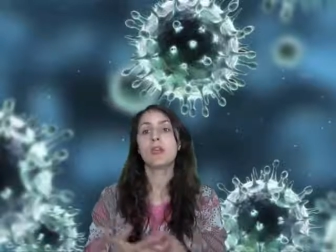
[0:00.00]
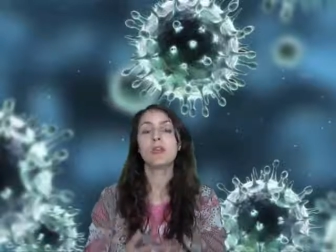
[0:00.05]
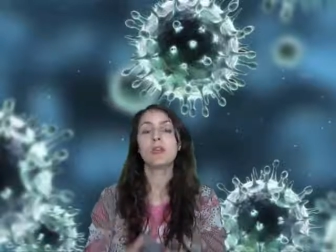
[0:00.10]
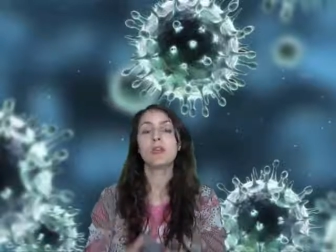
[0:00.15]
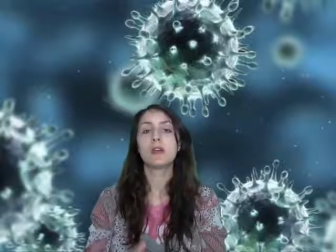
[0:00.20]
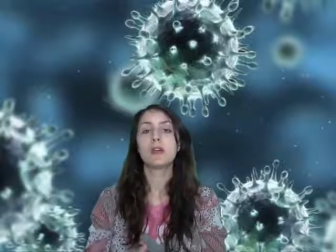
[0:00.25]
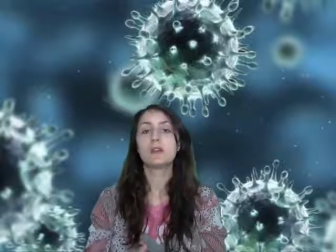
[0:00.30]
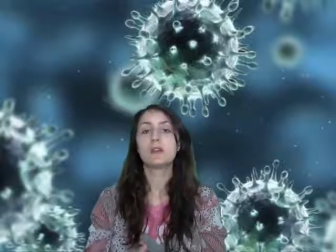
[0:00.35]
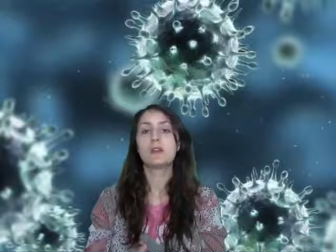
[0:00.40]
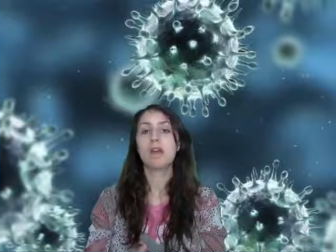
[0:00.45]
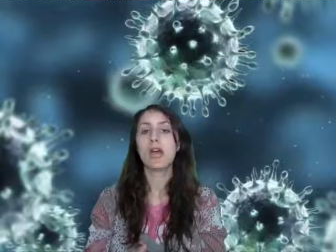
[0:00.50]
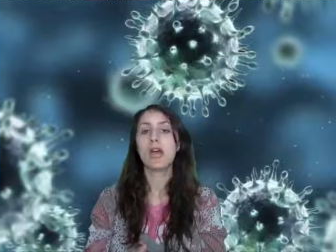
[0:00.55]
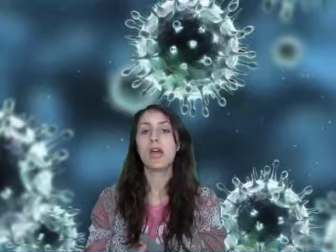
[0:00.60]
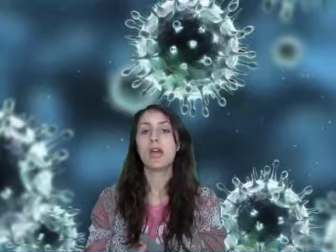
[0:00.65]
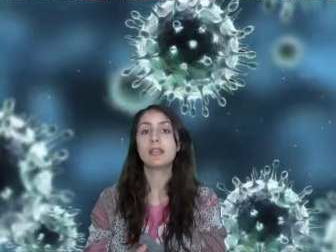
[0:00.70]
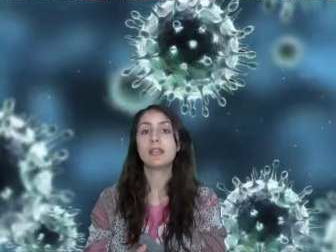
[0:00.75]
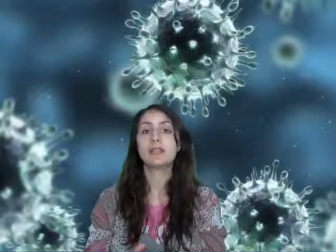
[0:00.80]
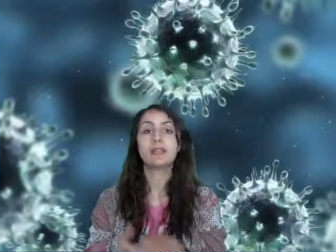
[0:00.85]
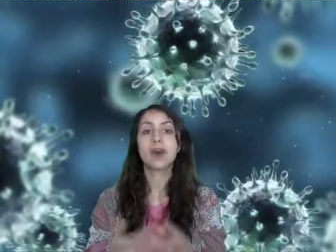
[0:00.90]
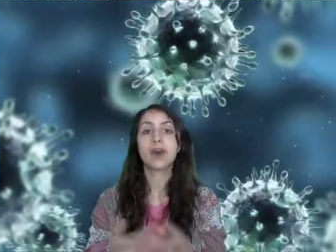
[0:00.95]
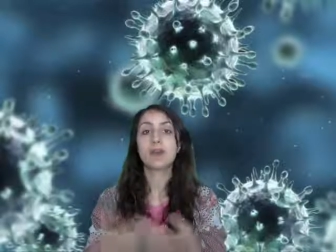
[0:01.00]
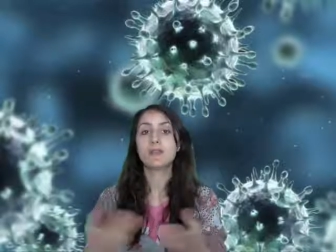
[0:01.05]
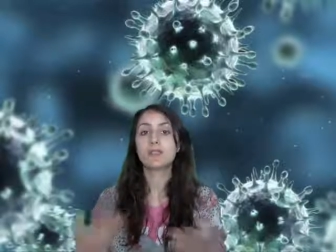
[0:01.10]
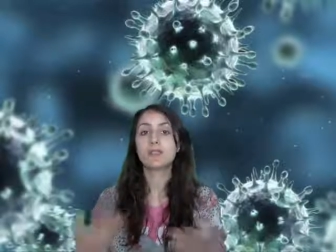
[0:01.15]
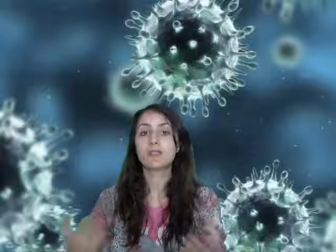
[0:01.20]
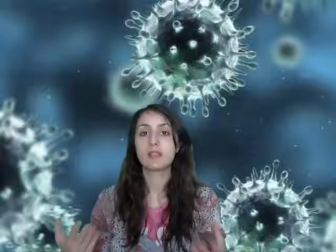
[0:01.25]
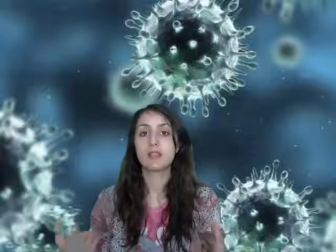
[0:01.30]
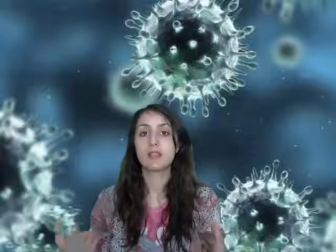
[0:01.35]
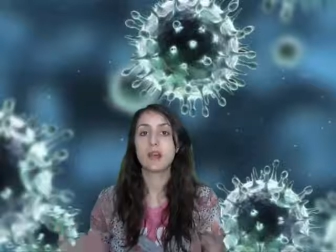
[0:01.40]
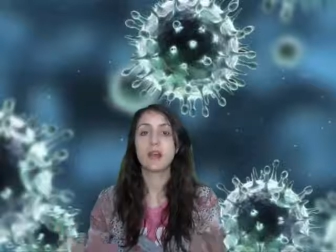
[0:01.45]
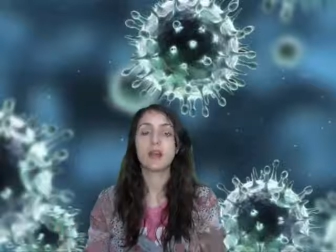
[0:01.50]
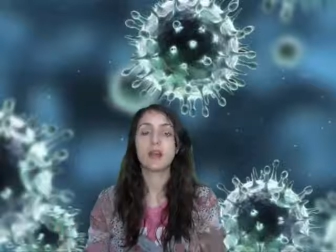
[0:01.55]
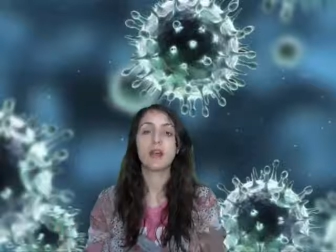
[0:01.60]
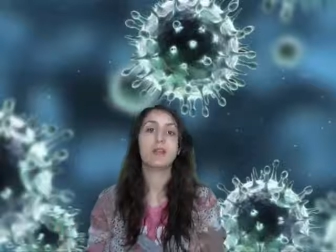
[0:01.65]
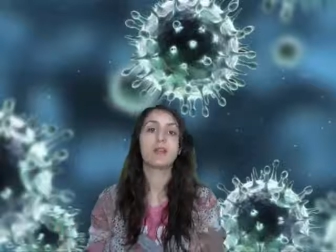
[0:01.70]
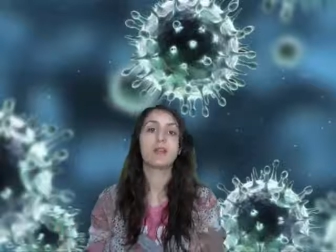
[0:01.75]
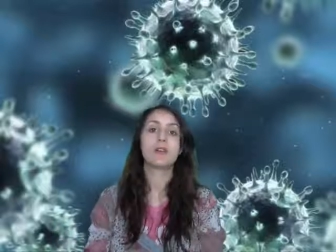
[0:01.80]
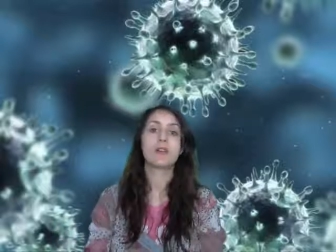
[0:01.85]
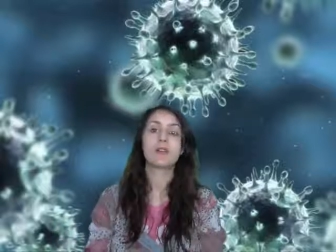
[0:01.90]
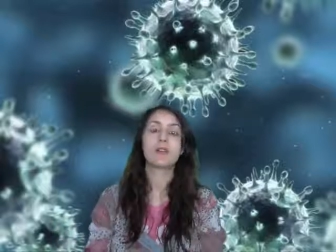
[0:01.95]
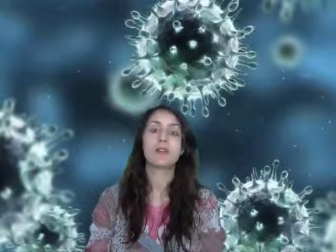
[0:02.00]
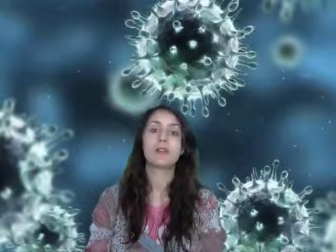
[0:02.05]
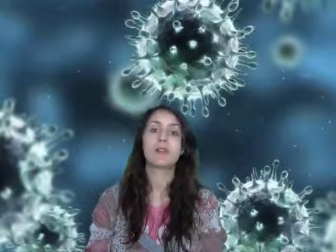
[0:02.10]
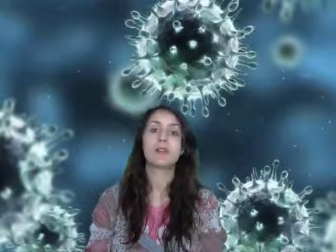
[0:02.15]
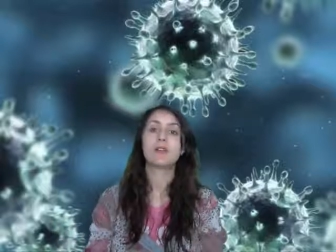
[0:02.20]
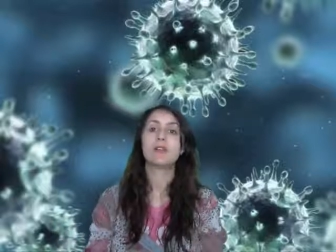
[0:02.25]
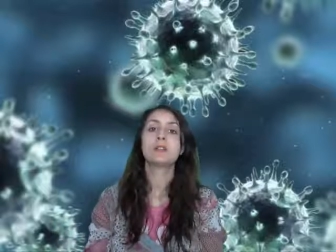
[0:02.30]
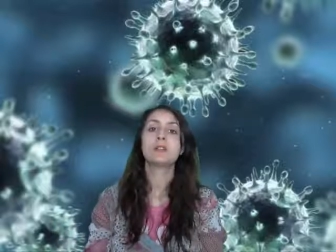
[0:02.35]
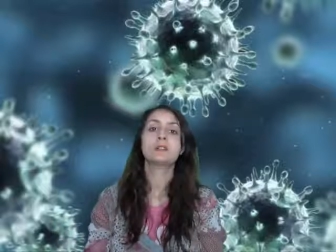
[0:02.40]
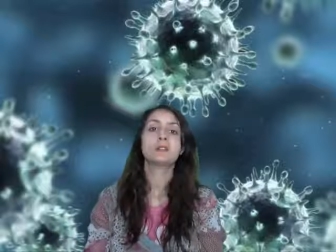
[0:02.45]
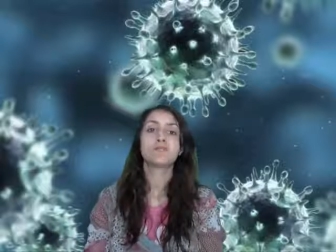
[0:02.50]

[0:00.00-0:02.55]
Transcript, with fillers: then nausea or,